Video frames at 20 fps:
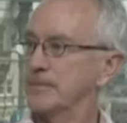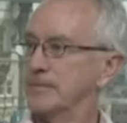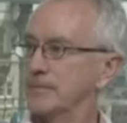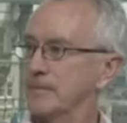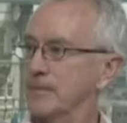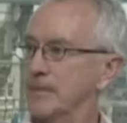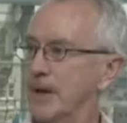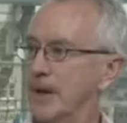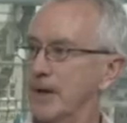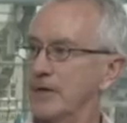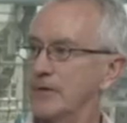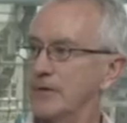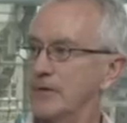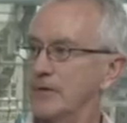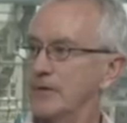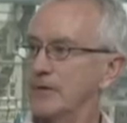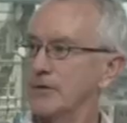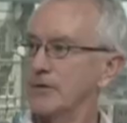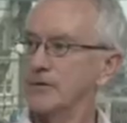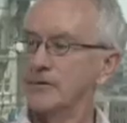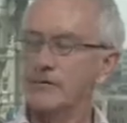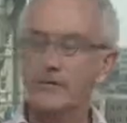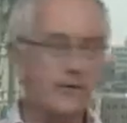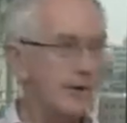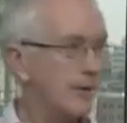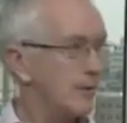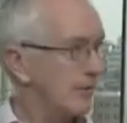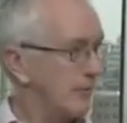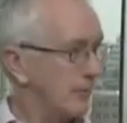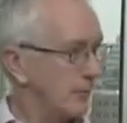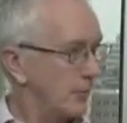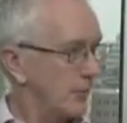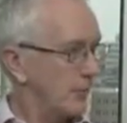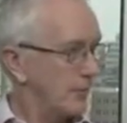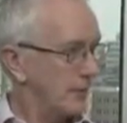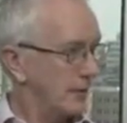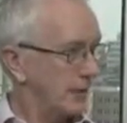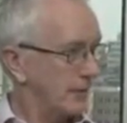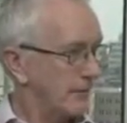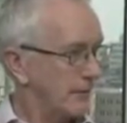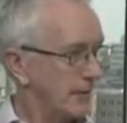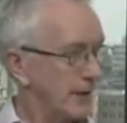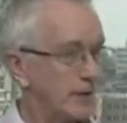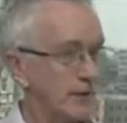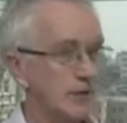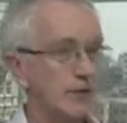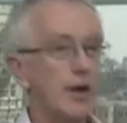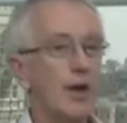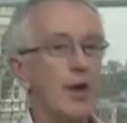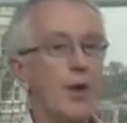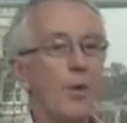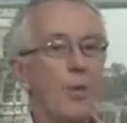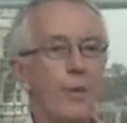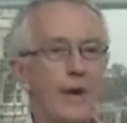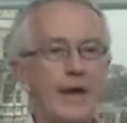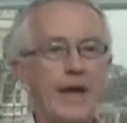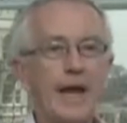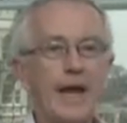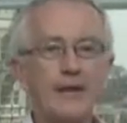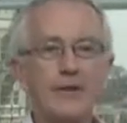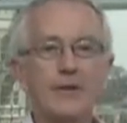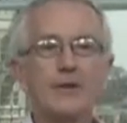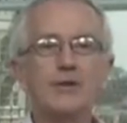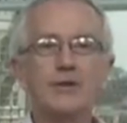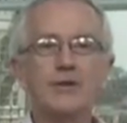And this is the fear of causing inflation, when at the